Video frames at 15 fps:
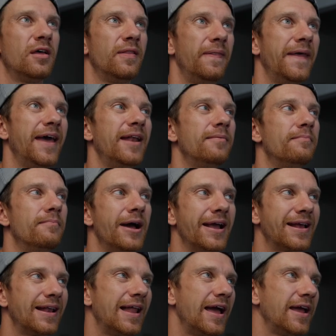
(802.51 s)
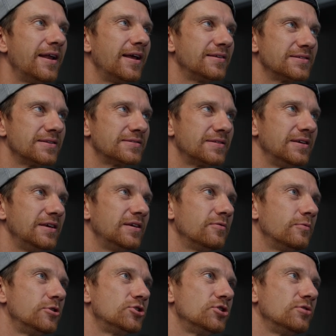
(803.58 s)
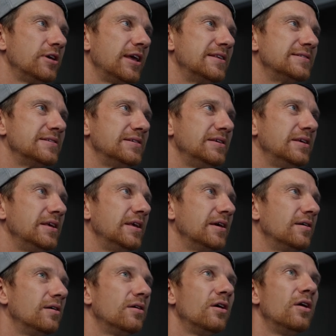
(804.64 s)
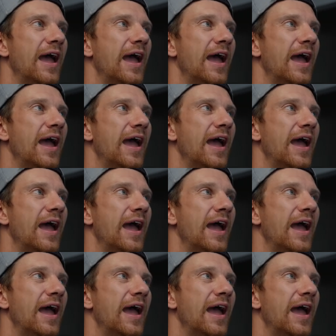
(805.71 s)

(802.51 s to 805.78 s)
Then my client SSD, which you can see here.